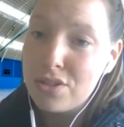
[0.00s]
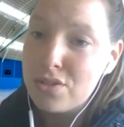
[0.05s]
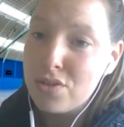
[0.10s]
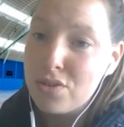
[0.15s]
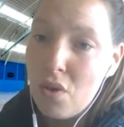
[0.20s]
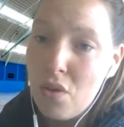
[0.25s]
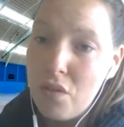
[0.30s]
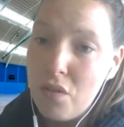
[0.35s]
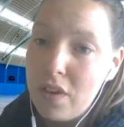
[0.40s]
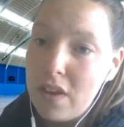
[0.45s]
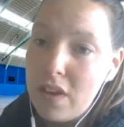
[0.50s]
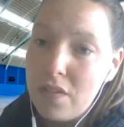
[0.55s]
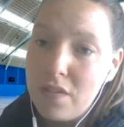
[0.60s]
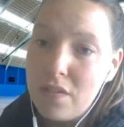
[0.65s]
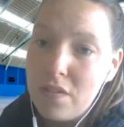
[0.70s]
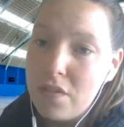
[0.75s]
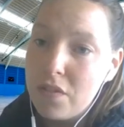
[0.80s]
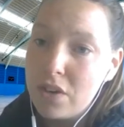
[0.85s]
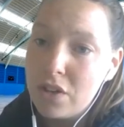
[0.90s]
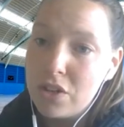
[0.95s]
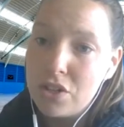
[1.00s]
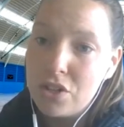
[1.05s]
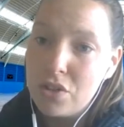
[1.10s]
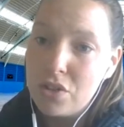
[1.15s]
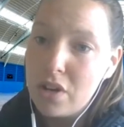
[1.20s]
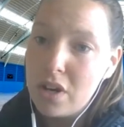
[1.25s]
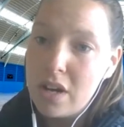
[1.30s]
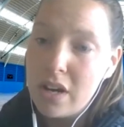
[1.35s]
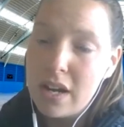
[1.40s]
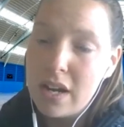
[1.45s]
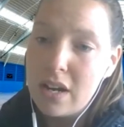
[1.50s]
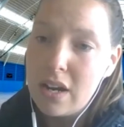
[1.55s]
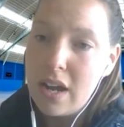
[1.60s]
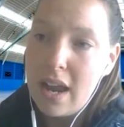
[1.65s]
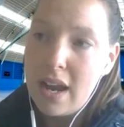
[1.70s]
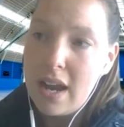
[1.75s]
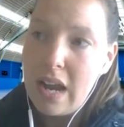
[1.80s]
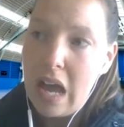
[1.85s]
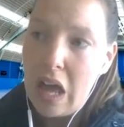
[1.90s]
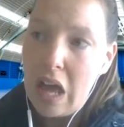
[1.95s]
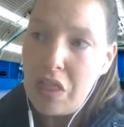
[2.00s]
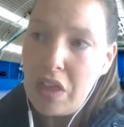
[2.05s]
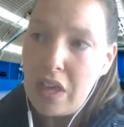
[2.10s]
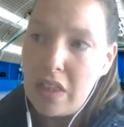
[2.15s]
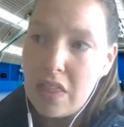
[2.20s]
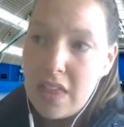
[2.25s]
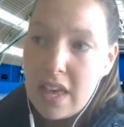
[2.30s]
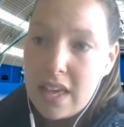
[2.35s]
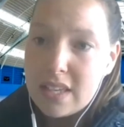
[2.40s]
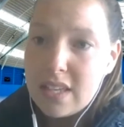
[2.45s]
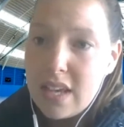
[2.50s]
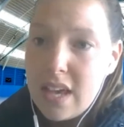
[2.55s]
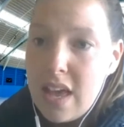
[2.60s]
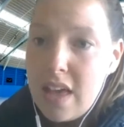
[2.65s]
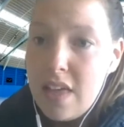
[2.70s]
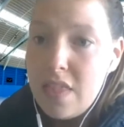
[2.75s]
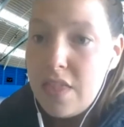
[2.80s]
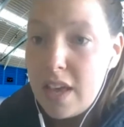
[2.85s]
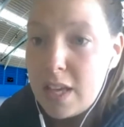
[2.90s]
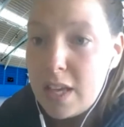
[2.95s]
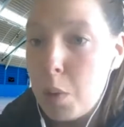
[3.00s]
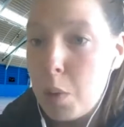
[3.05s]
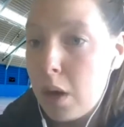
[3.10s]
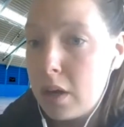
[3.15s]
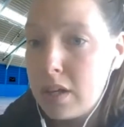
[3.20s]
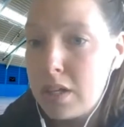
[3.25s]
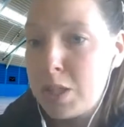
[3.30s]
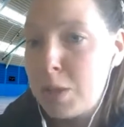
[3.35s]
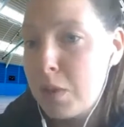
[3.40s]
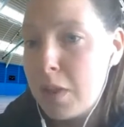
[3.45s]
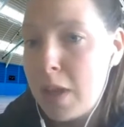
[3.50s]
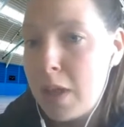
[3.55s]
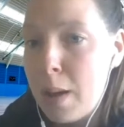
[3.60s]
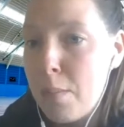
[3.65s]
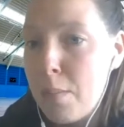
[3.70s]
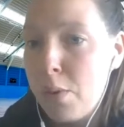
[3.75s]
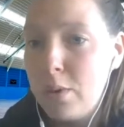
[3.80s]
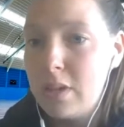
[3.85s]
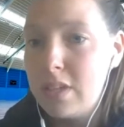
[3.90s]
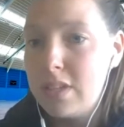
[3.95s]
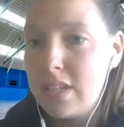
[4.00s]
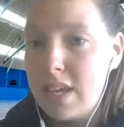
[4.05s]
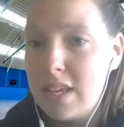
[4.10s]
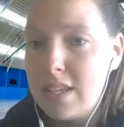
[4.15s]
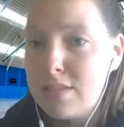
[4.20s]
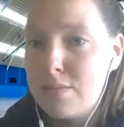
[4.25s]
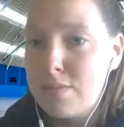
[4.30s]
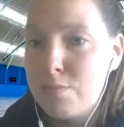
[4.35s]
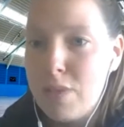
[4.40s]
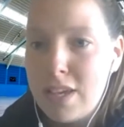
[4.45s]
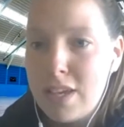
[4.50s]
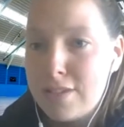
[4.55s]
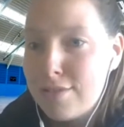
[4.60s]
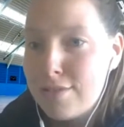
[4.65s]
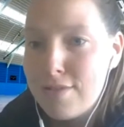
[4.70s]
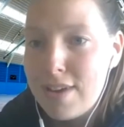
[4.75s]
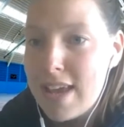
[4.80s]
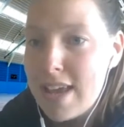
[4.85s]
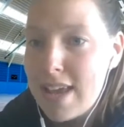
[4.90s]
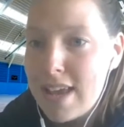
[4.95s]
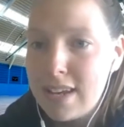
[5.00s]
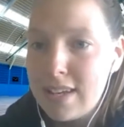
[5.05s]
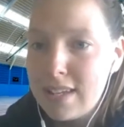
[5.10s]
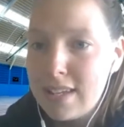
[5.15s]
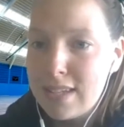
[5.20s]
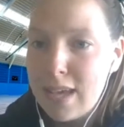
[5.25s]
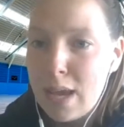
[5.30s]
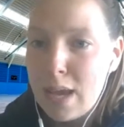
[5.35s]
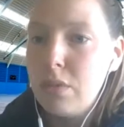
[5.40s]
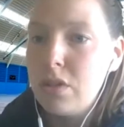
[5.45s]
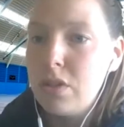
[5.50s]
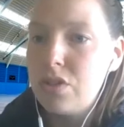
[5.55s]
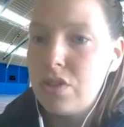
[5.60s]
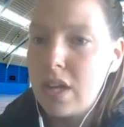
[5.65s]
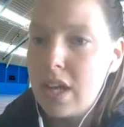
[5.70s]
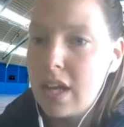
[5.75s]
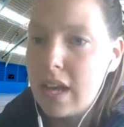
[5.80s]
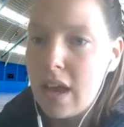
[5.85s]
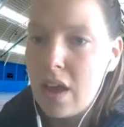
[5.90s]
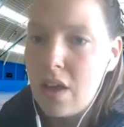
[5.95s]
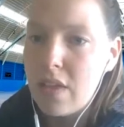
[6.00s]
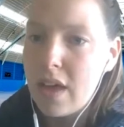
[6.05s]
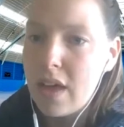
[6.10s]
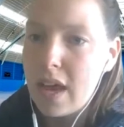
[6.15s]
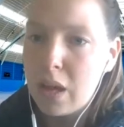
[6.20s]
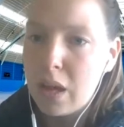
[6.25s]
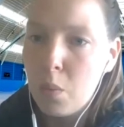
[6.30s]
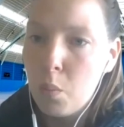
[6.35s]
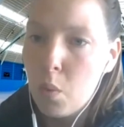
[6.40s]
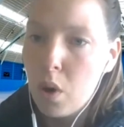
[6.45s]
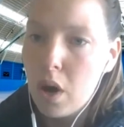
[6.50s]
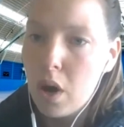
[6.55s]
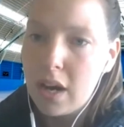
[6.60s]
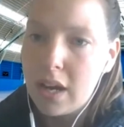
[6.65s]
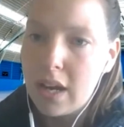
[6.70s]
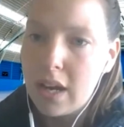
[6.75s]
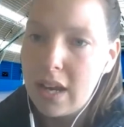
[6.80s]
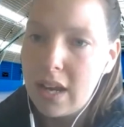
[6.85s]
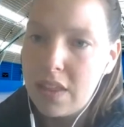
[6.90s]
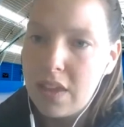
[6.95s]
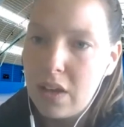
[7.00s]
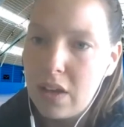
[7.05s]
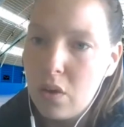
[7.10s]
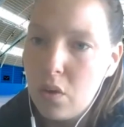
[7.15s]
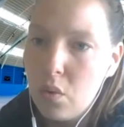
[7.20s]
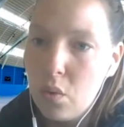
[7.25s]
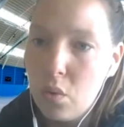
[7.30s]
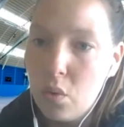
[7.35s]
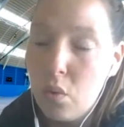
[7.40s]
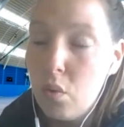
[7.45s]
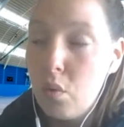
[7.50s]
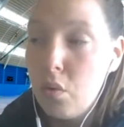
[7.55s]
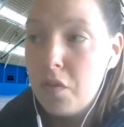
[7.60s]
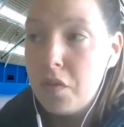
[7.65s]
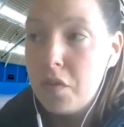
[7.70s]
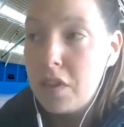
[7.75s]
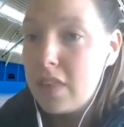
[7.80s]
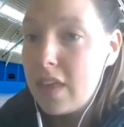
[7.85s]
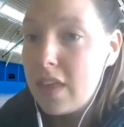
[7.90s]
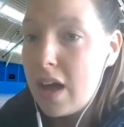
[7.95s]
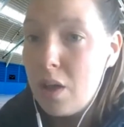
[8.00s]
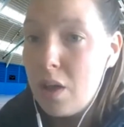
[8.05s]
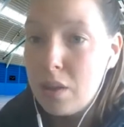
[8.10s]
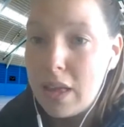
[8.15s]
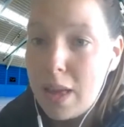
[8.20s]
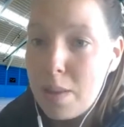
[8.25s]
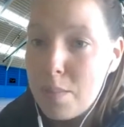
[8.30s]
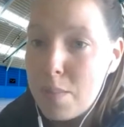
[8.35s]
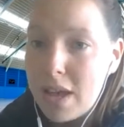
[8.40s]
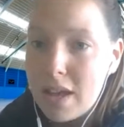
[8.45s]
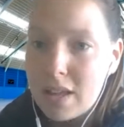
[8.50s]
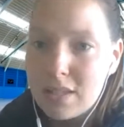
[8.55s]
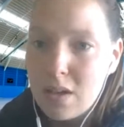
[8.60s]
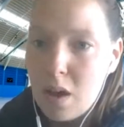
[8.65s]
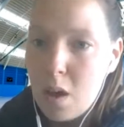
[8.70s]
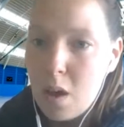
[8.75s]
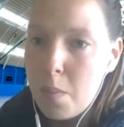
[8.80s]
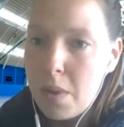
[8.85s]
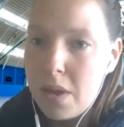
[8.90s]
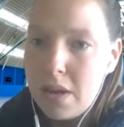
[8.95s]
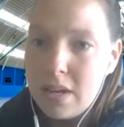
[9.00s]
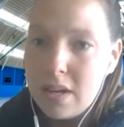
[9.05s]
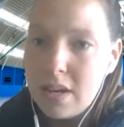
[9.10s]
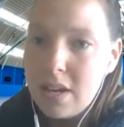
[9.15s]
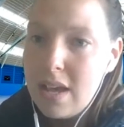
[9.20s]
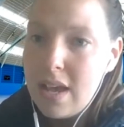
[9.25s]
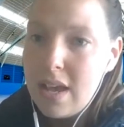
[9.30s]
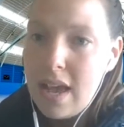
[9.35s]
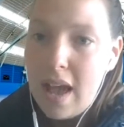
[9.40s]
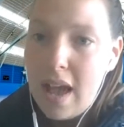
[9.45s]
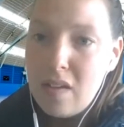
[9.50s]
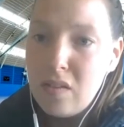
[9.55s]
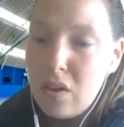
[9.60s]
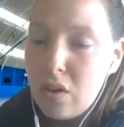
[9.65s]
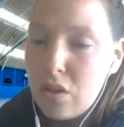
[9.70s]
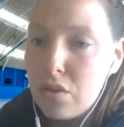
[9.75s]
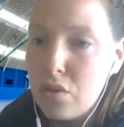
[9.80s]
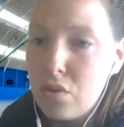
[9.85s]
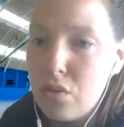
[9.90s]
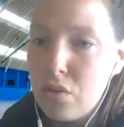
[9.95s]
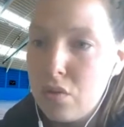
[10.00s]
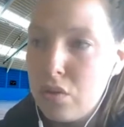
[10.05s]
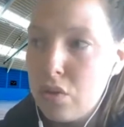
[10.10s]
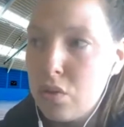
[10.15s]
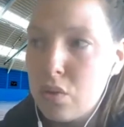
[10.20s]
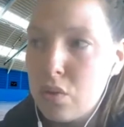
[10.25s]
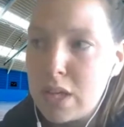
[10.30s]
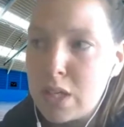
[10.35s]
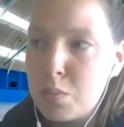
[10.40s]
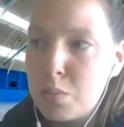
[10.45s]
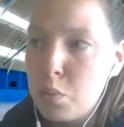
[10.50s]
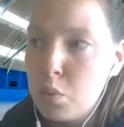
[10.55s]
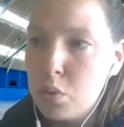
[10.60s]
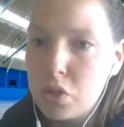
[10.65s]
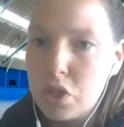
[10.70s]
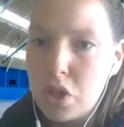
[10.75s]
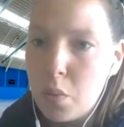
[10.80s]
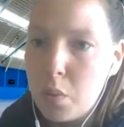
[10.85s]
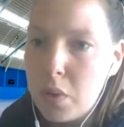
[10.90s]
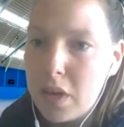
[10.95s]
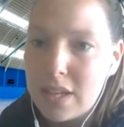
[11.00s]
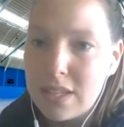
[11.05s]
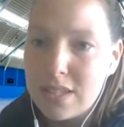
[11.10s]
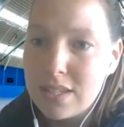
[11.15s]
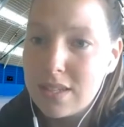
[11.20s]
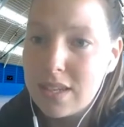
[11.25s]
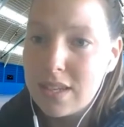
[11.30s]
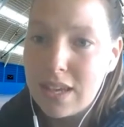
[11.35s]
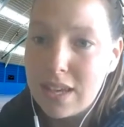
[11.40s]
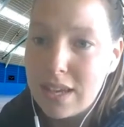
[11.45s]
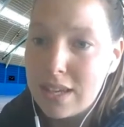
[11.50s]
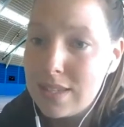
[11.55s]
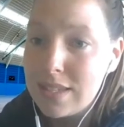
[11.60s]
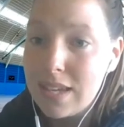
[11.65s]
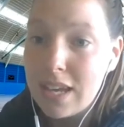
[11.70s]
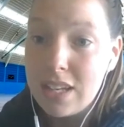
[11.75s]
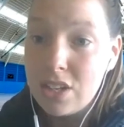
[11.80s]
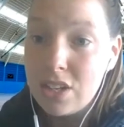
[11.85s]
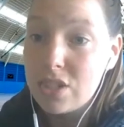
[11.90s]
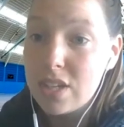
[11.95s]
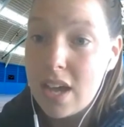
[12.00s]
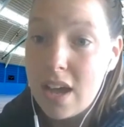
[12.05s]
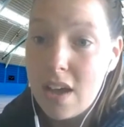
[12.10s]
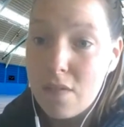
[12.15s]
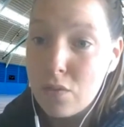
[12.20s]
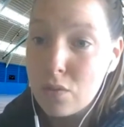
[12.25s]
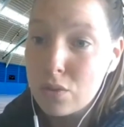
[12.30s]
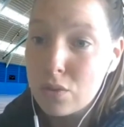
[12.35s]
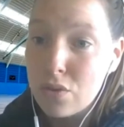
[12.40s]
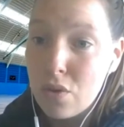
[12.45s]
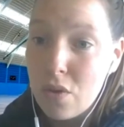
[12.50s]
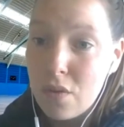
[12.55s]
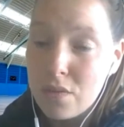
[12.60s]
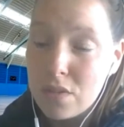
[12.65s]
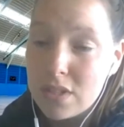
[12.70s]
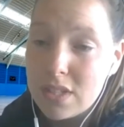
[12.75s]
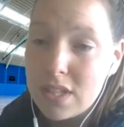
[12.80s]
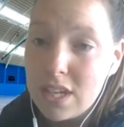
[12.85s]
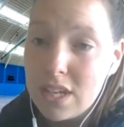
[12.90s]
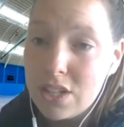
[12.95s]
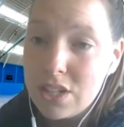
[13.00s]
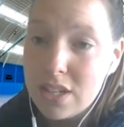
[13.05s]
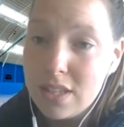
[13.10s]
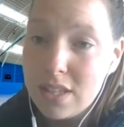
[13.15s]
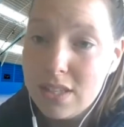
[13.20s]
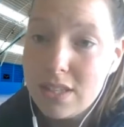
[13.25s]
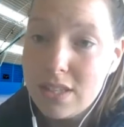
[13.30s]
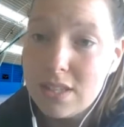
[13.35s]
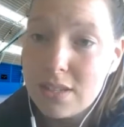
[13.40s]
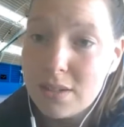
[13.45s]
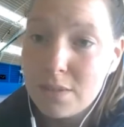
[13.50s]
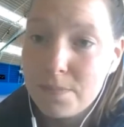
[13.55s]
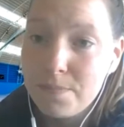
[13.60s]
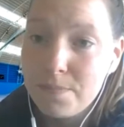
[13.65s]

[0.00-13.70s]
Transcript: solve it for sure. And I think this partnership with Handball is great and is demonstrating how that can work. And I think hopefully that'll get picked up, and through exposure we can continue to have those conversations.